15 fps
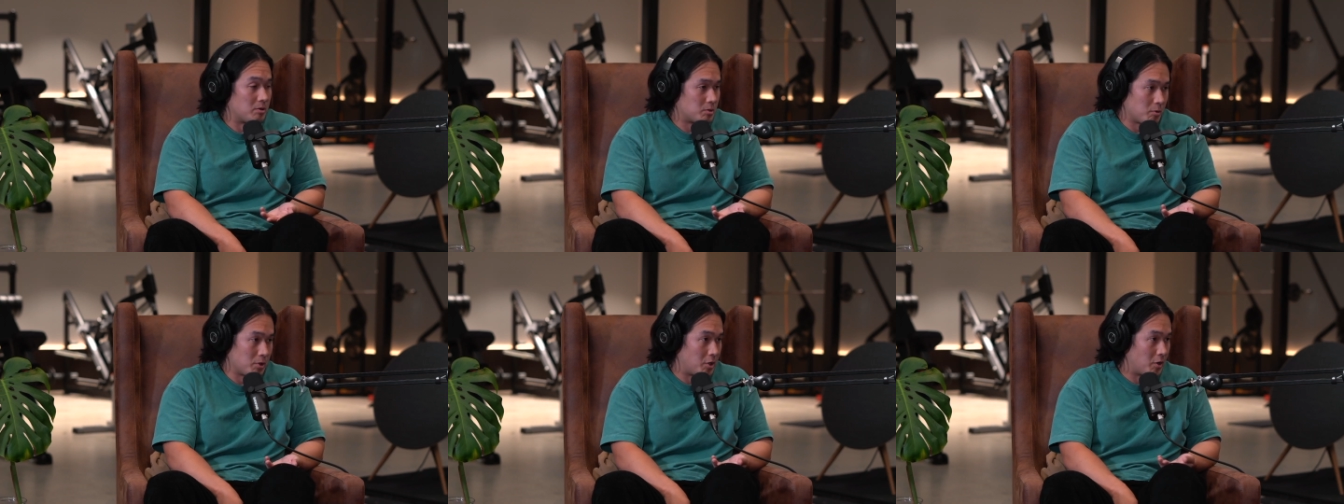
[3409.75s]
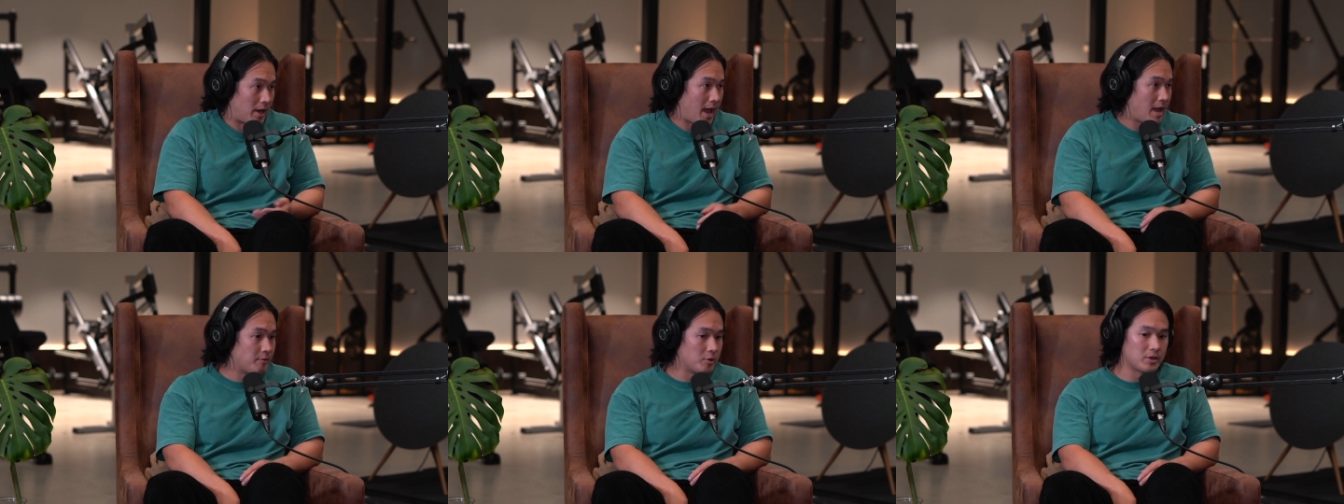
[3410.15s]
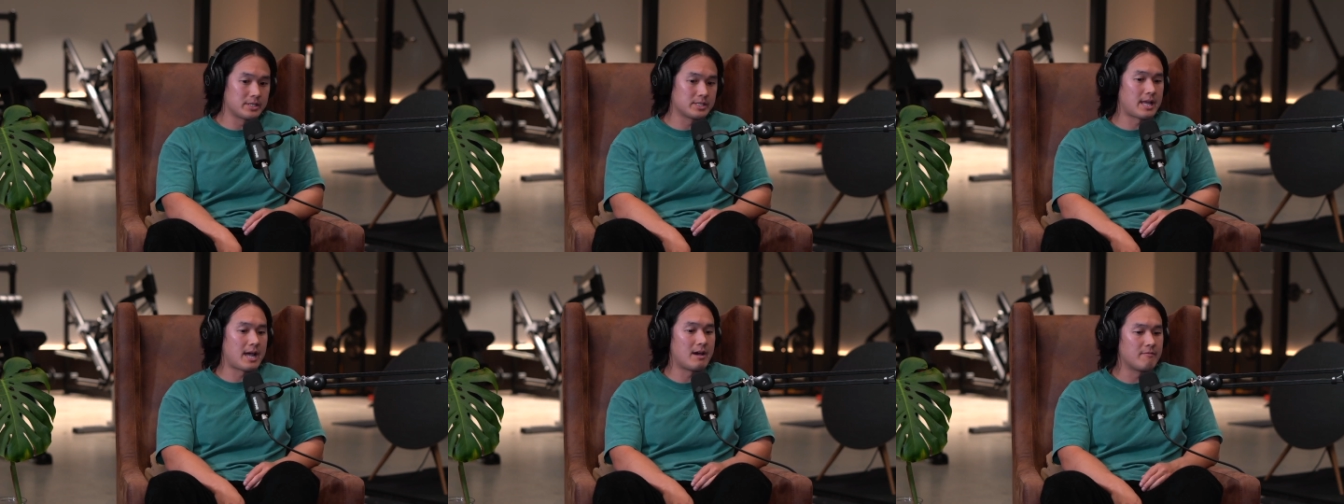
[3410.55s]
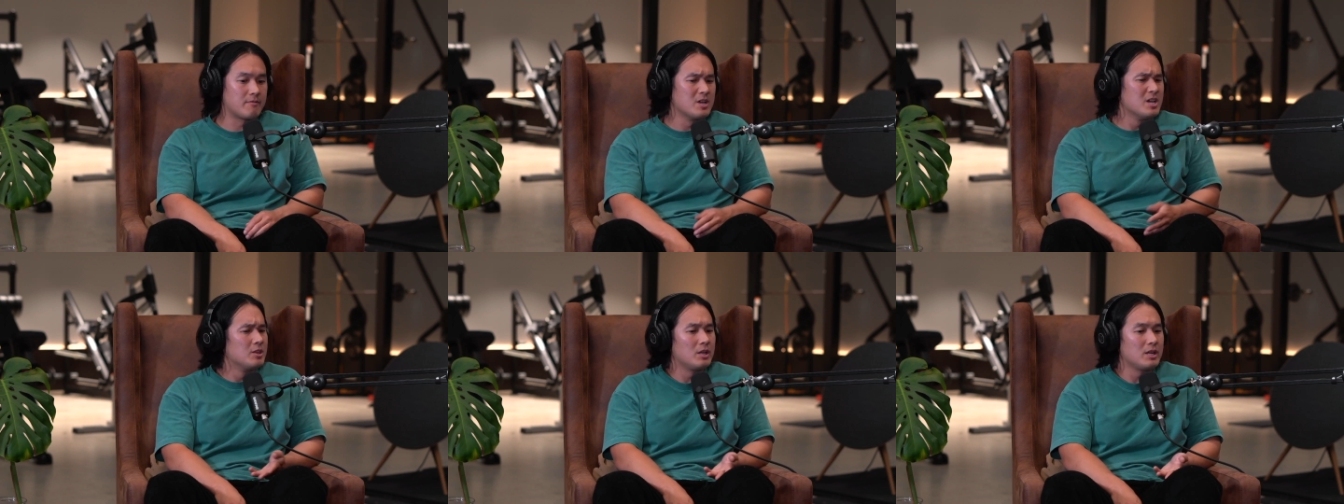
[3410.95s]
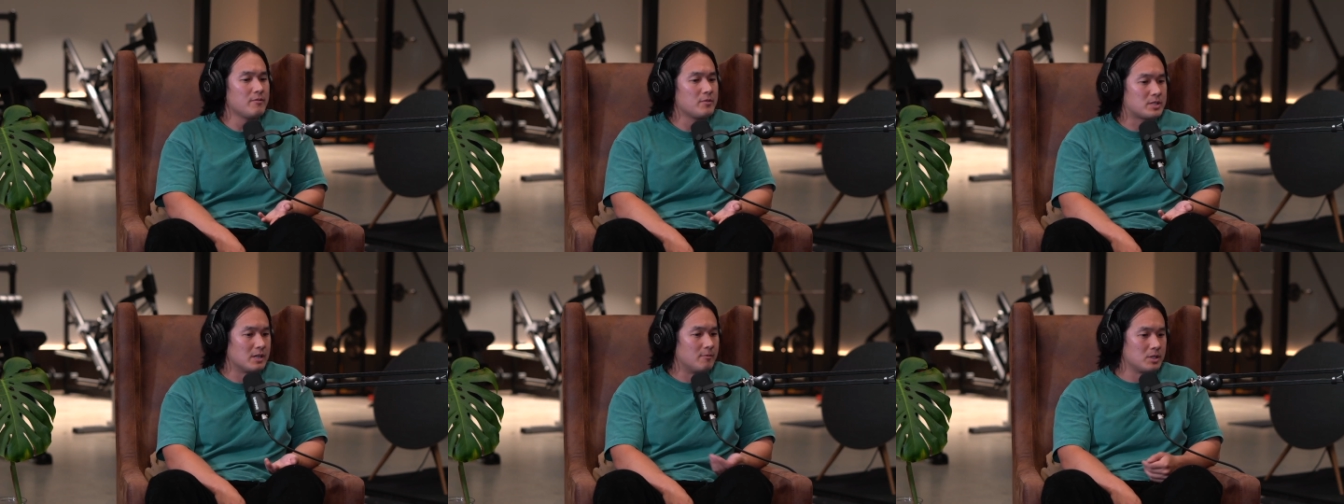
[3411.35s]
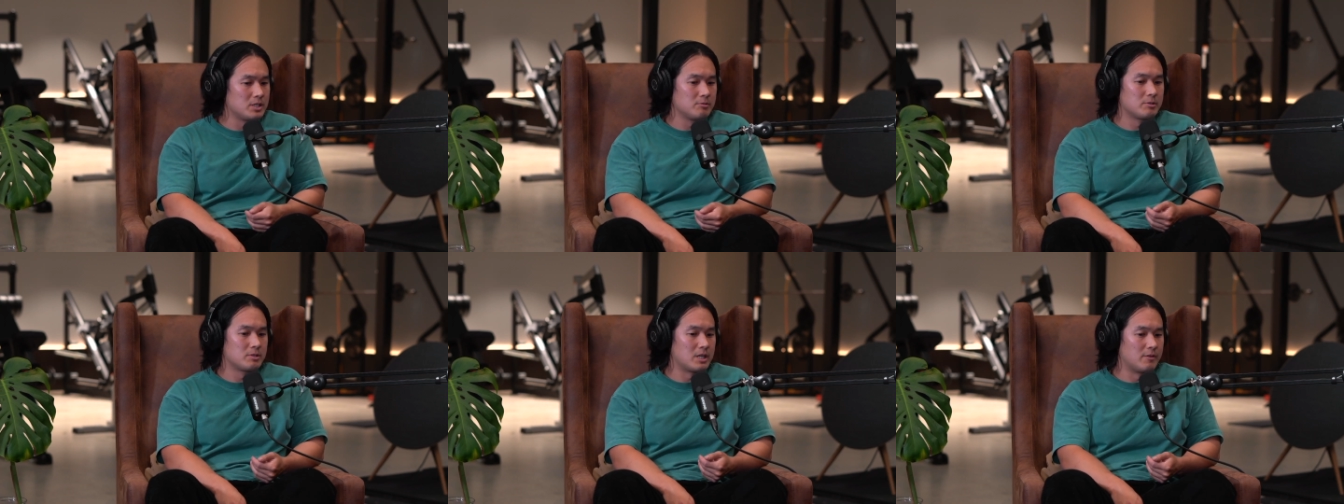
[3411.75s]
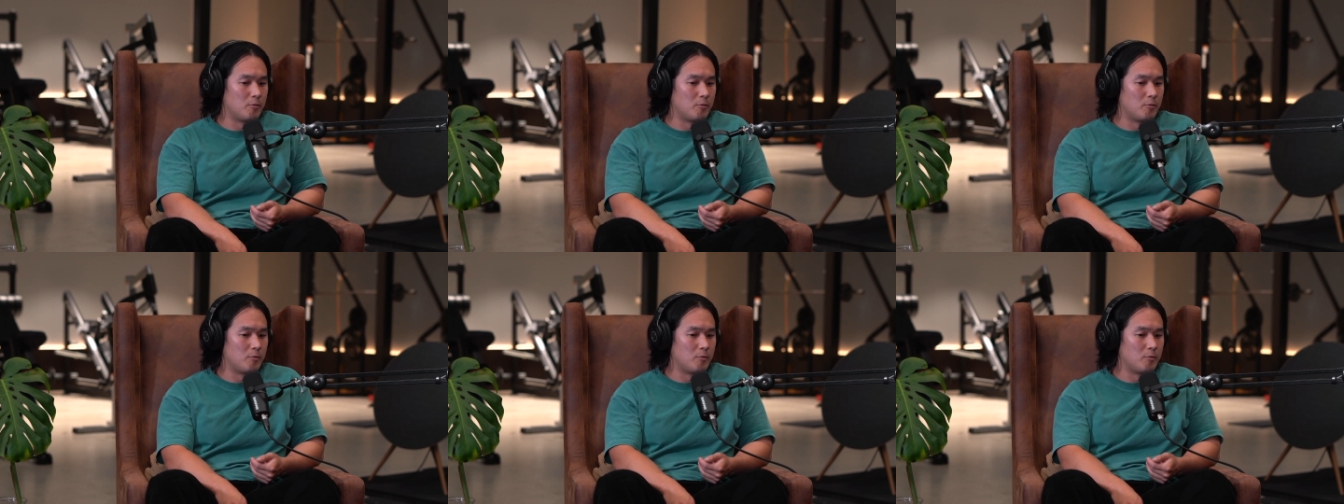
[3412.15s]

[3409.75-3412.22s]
it's what you got to have. You got to just have, not even self-awareness,